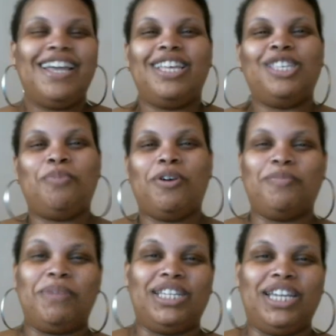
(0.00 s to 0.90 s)
That's part
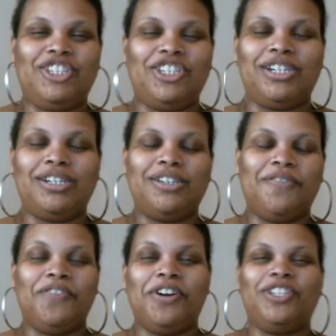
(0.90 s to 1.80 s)
of my nature.
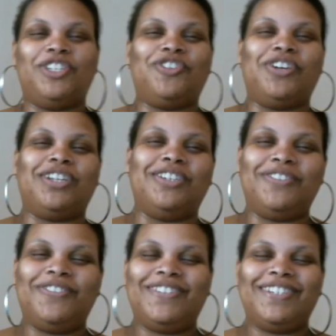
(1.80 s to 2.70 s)
I'm very
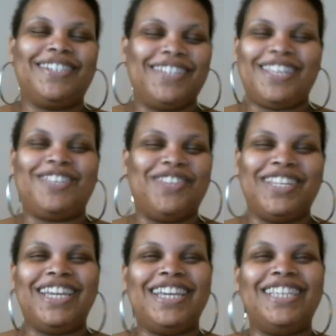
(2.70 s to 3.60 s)
destructive. It is what
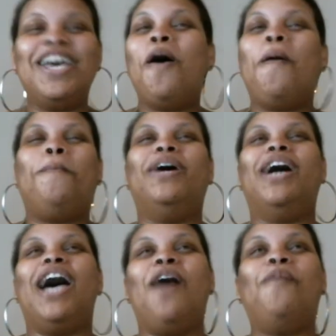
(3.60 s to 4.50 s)
it is.
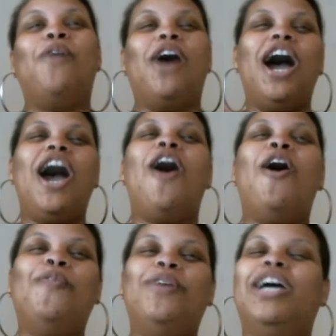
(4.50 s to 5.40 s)
But I
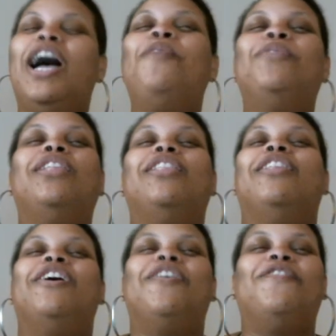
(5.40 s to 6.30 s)
would have
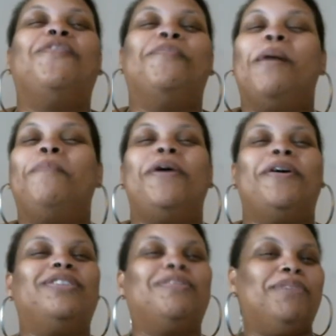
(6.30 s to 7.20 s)
loved for my
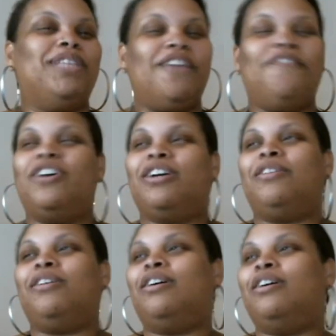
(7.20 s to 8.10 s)
parents to be like
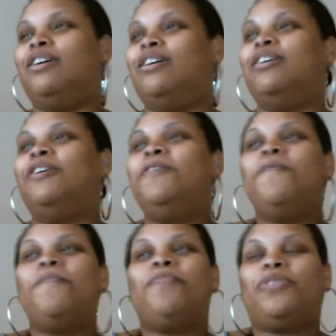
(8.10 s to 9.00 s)
fucking, to
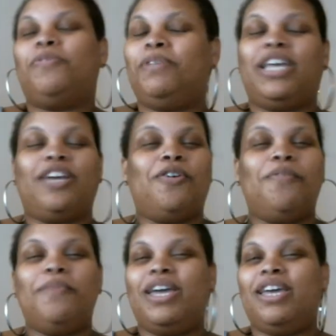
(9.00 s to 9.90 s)
be like
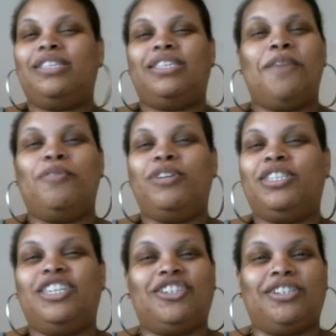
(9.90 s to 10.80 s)
Gomez and
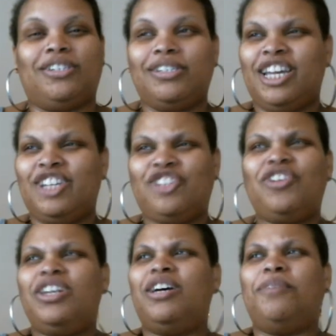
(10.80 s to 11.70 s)
Morticia. Like,
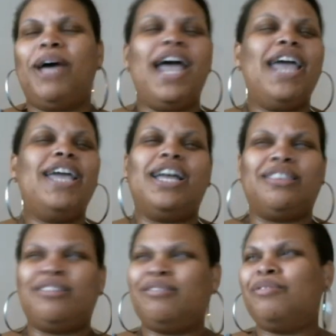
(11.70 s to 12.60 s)
straight up. I ain't
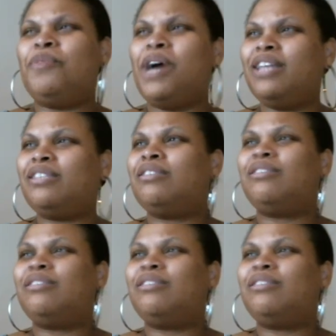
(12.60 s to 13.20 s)
got the... What?